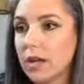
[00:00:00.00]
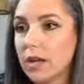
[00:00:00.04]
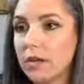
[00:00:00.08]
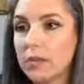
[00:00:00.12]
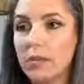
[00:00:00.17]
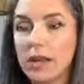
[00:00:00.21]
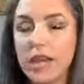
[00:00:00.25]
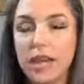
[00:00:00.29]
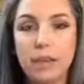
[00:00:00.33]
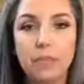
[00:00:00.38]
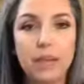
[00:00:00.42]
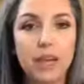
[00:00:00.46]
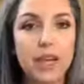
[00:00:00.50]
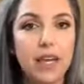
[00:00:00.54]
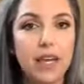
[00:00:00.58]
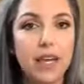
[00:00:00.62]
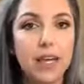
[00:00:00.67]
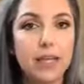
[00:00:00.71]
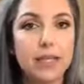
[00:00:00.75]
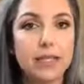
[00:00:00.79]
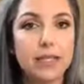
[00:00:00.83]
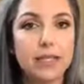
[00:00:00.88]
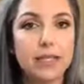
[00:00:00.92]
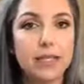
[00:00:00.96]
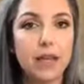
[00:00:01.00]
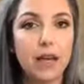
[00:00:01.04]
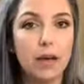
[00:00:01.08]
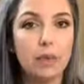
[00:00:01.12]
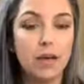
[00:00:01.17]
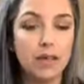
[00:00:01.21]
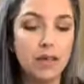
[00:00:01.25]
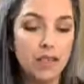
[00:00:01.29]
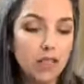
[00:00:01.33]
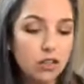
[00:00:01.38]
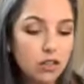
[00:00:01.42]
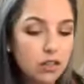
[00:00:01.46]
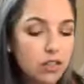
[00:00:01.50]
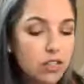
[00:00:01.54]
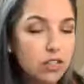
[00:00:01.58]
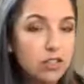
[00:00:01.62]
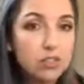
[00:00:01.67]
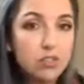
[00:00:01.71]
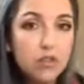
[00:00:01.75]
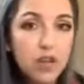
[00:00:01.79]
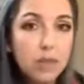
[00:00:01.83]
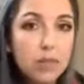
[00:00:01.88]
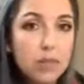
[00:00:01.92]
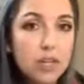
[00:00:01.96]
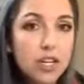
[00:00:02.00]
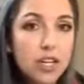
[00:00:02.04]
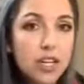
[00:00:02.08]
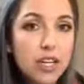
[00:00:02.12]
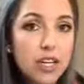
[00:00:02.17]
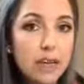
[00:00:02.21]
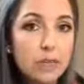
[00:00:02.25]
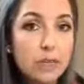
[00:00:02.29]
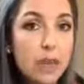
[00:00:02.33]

maybe it's a little description,